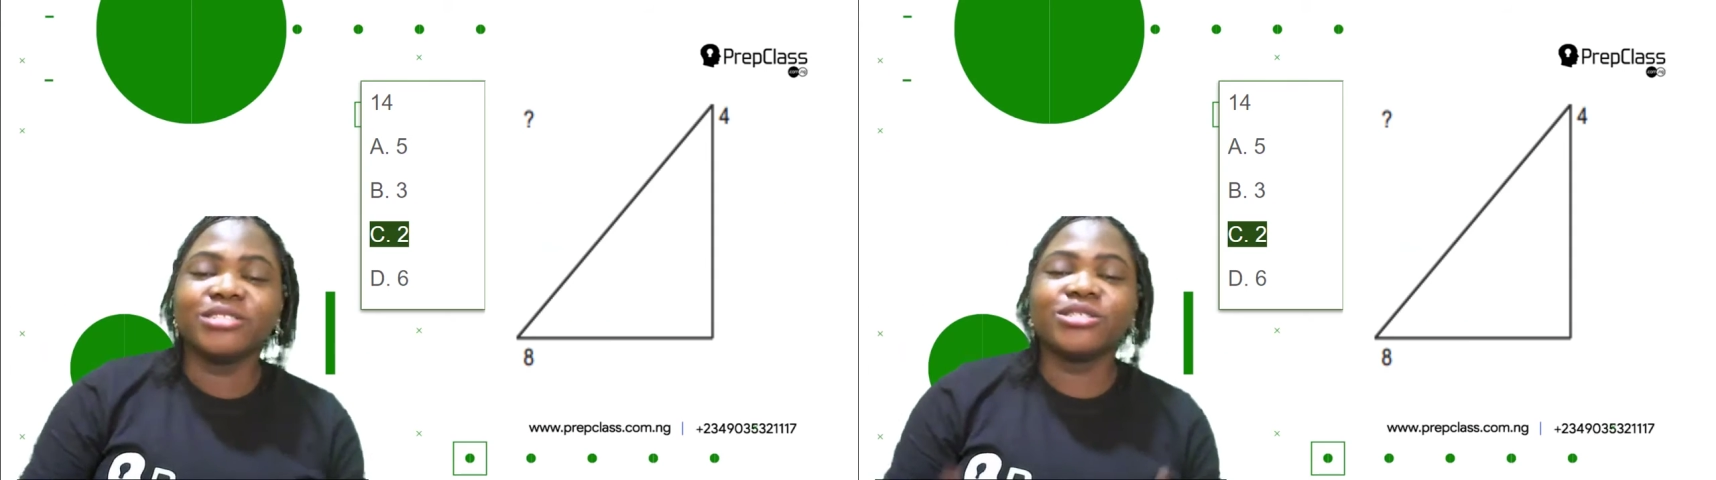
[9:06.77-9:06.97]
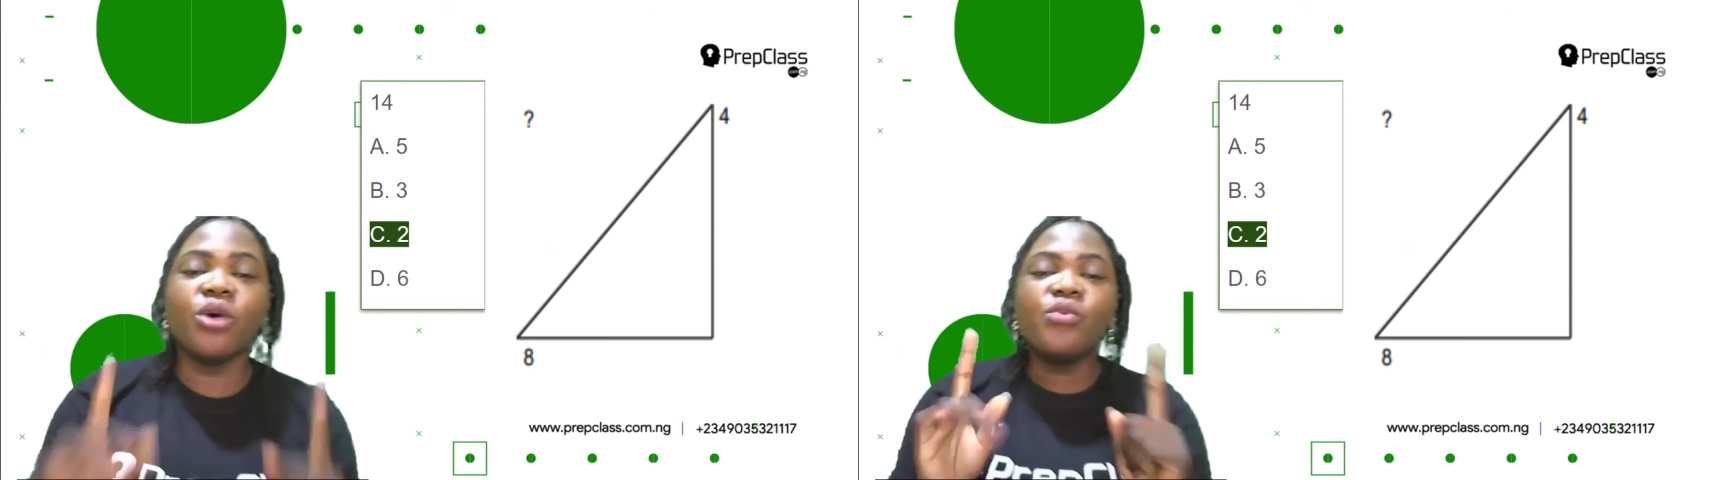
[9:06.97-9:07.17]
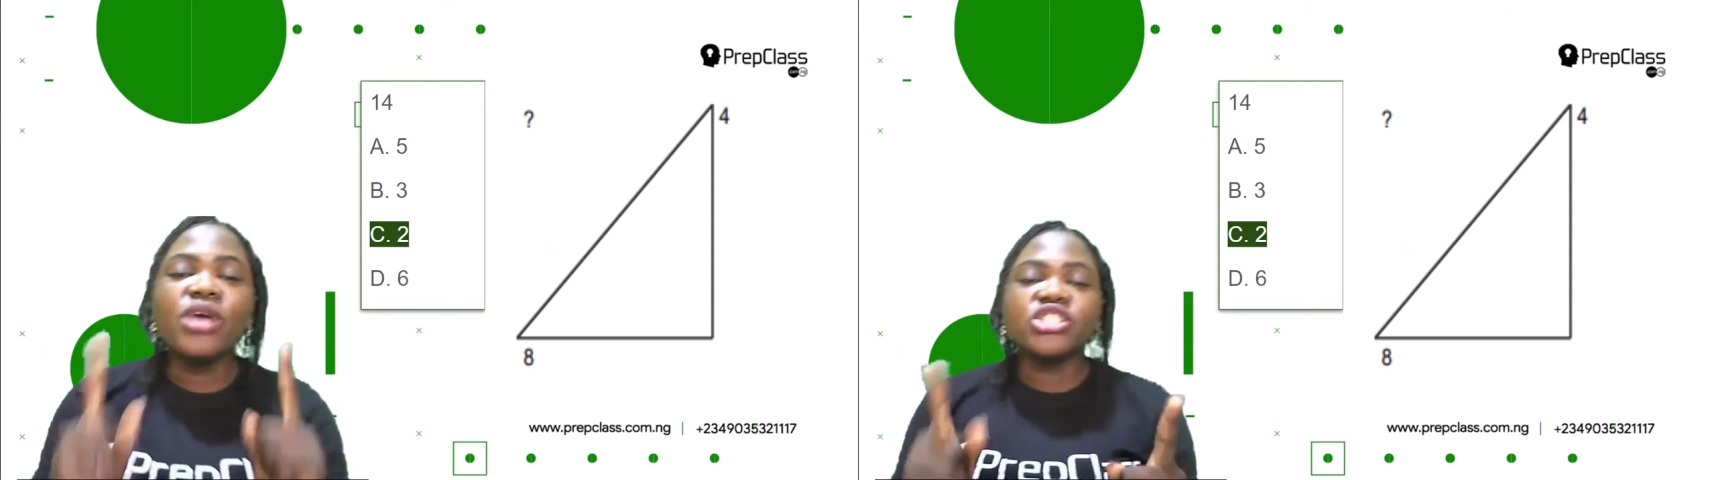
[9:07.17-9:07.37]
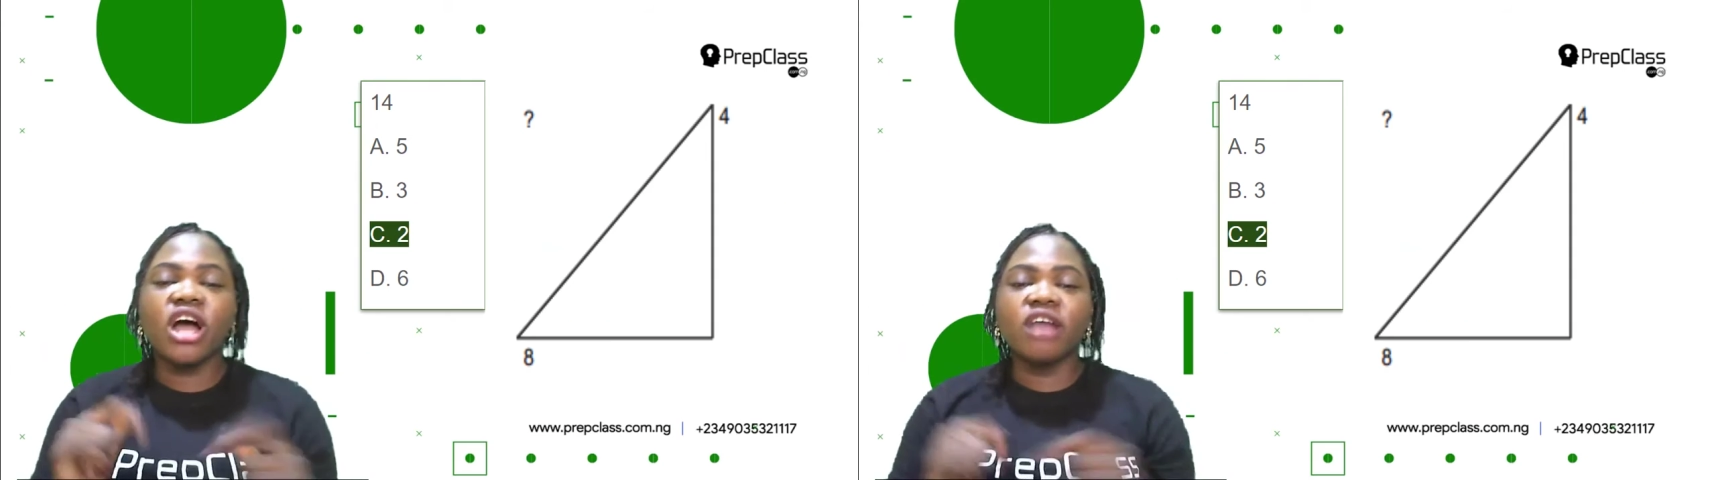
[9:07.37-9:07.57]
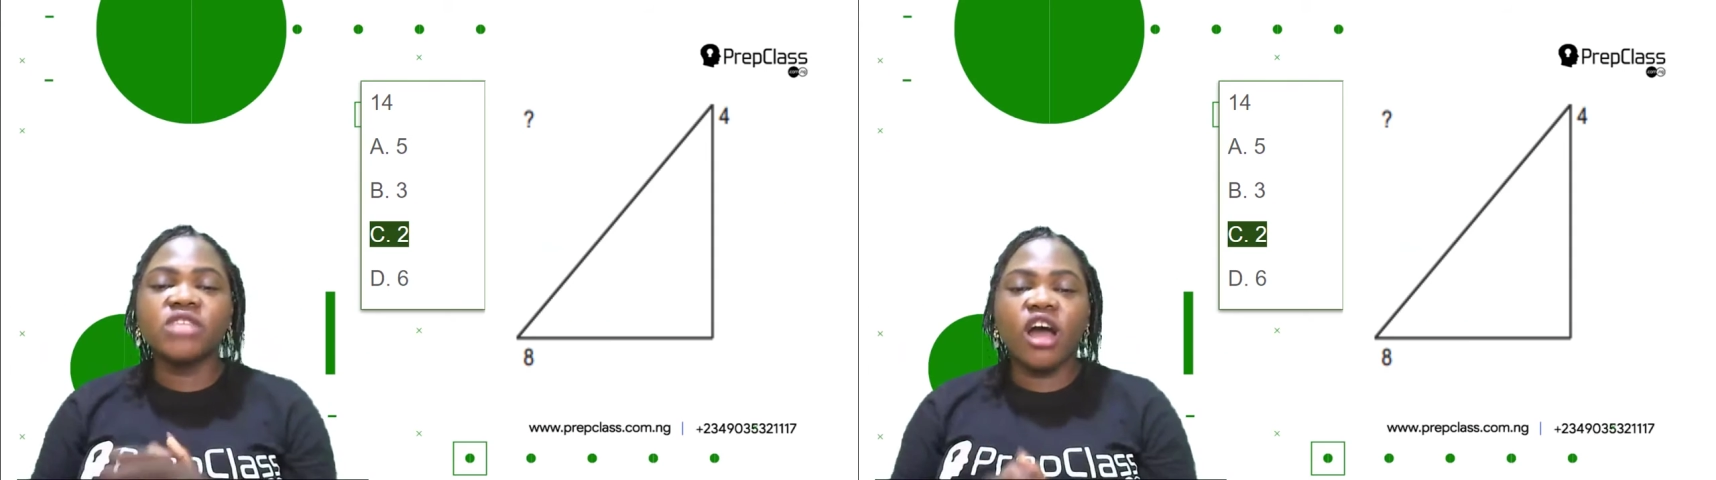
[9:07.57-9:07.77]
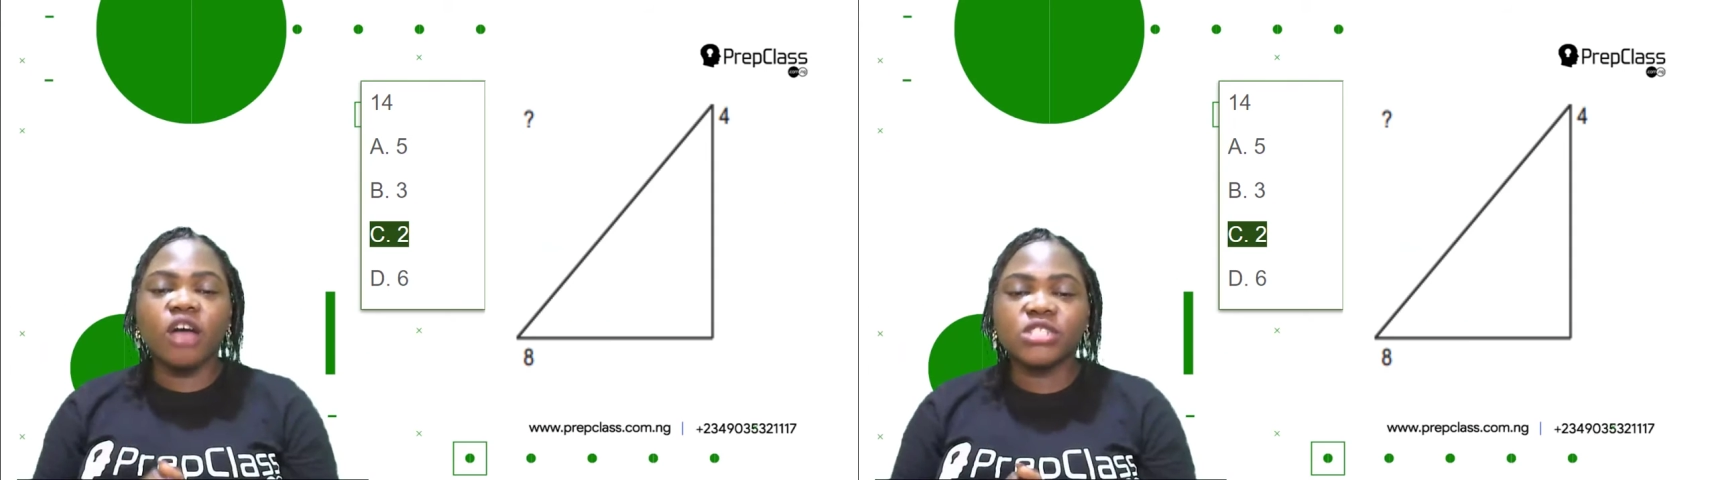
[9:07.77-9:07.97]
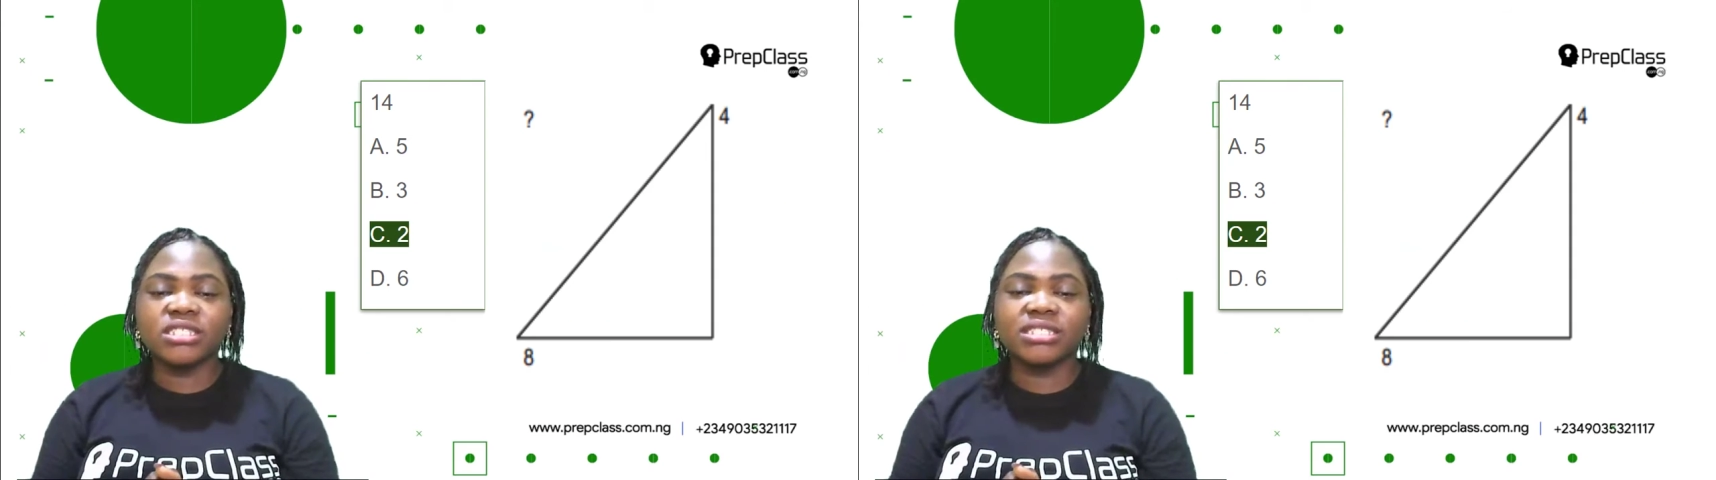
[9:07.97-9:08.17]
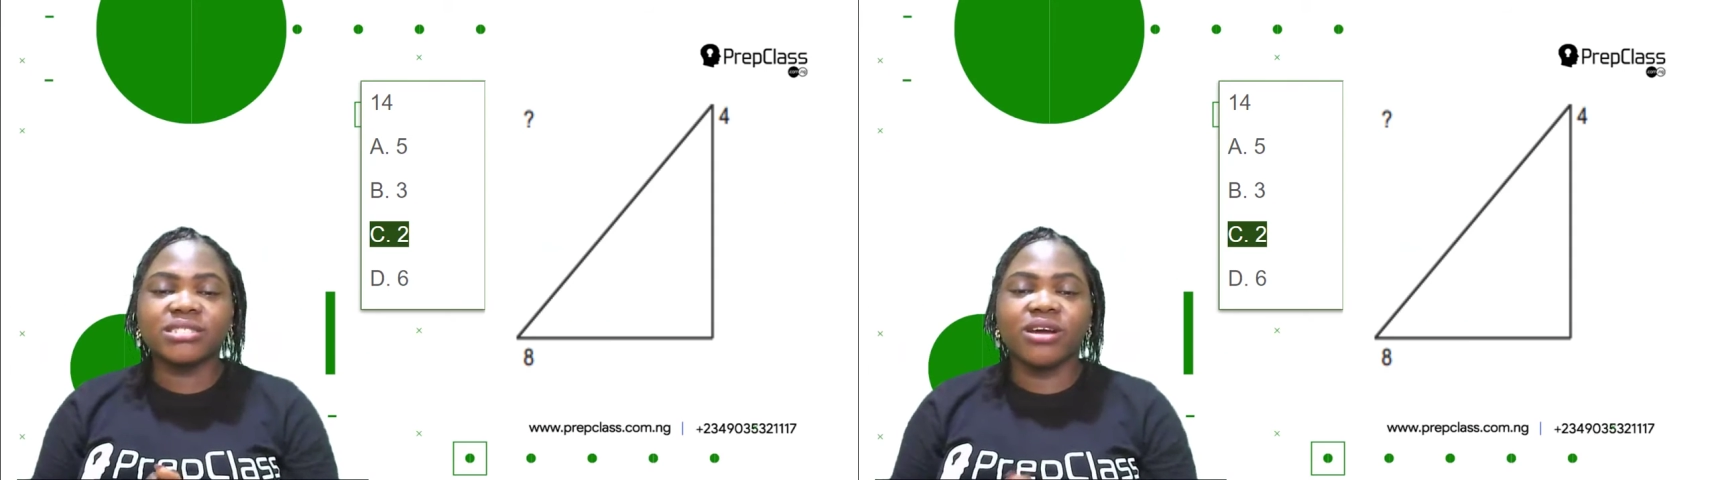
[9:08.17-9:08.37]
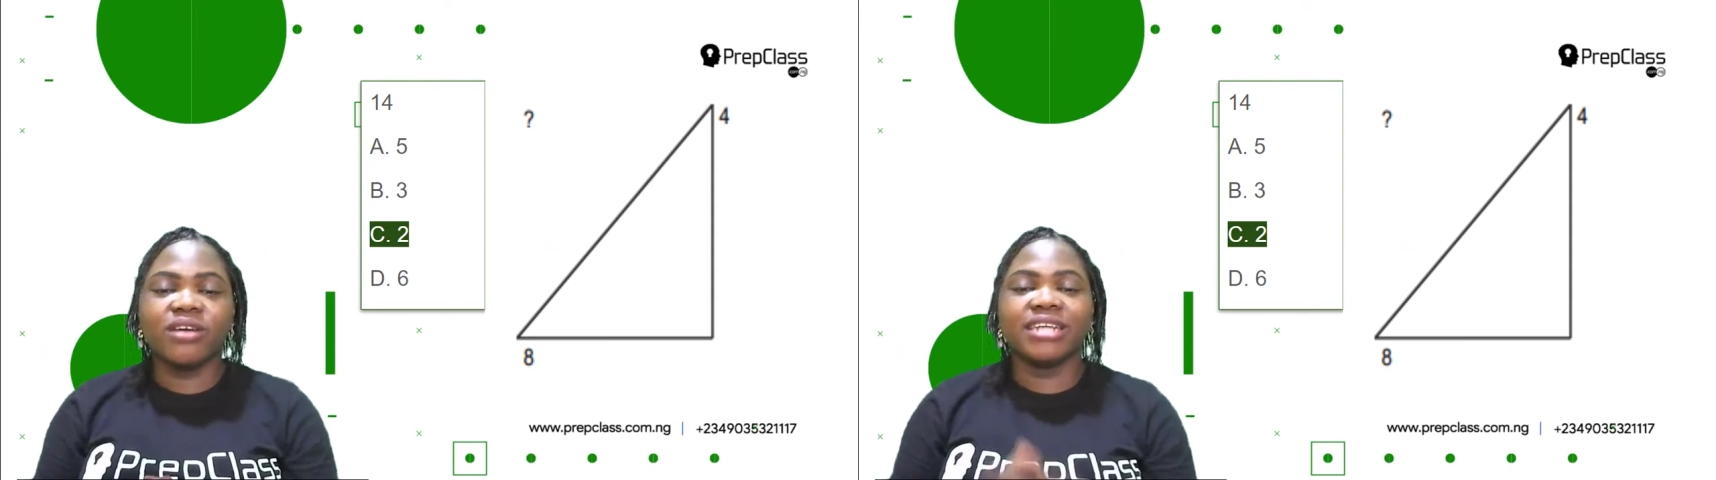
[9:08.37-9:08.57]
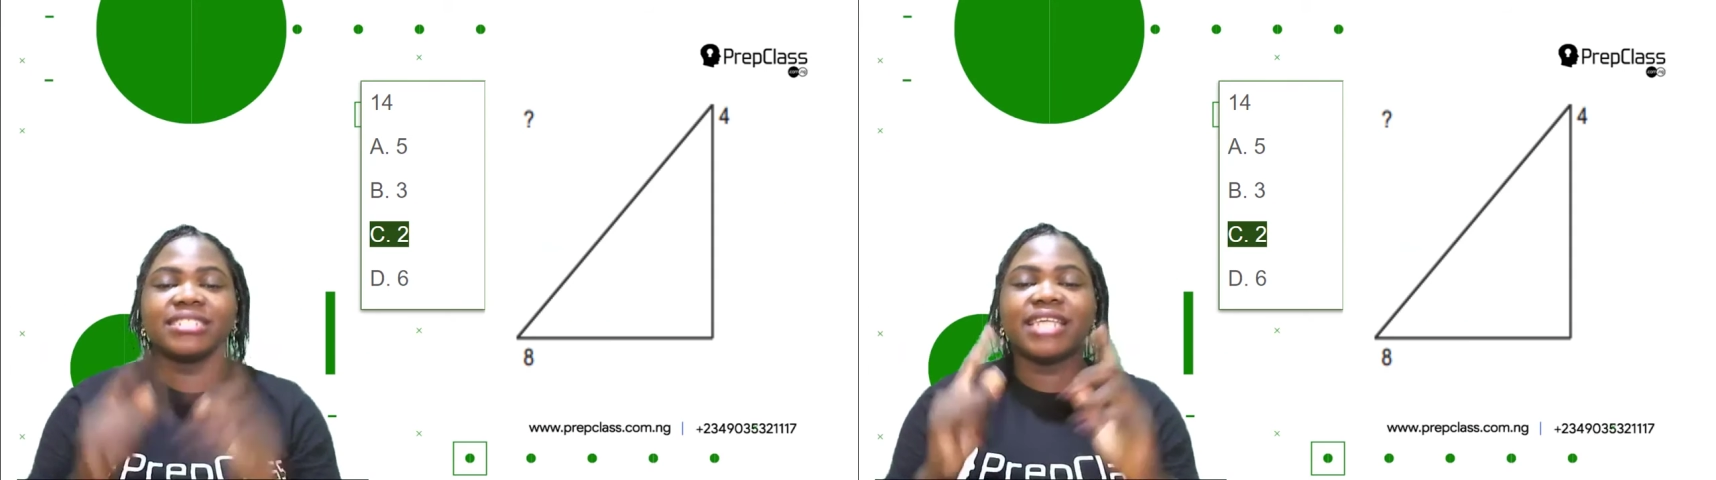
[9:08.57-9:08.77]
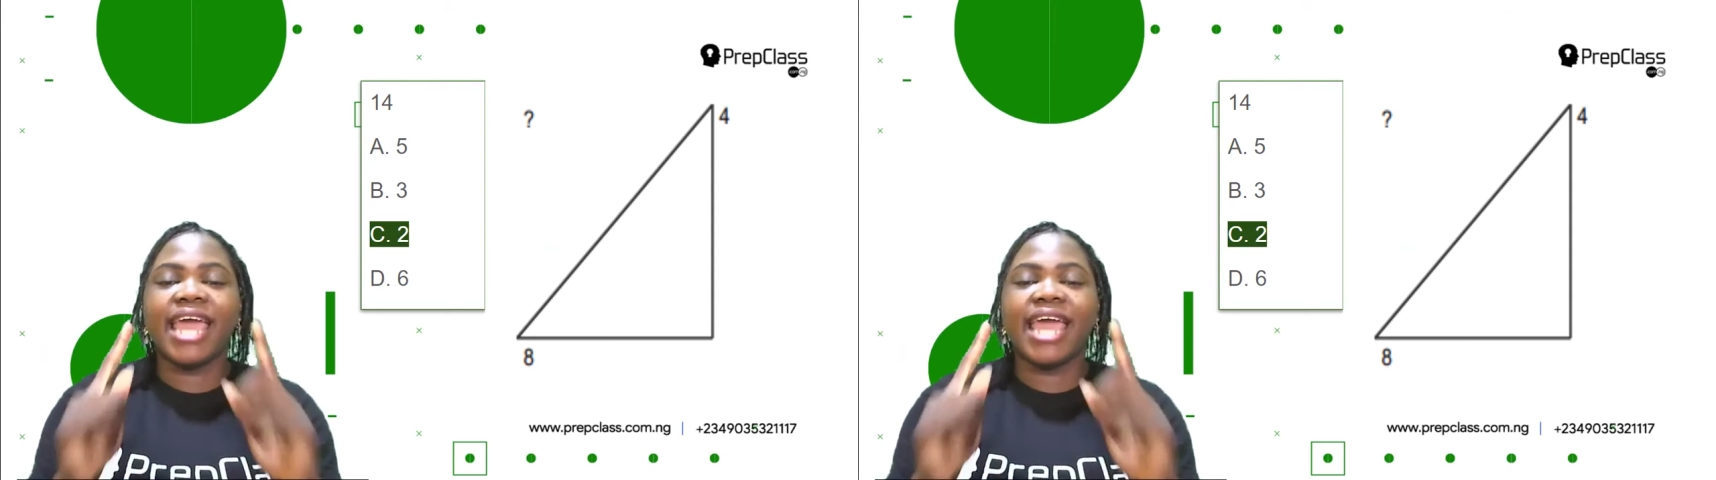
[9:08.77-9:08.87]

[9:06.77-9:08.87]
So which of the options is correct?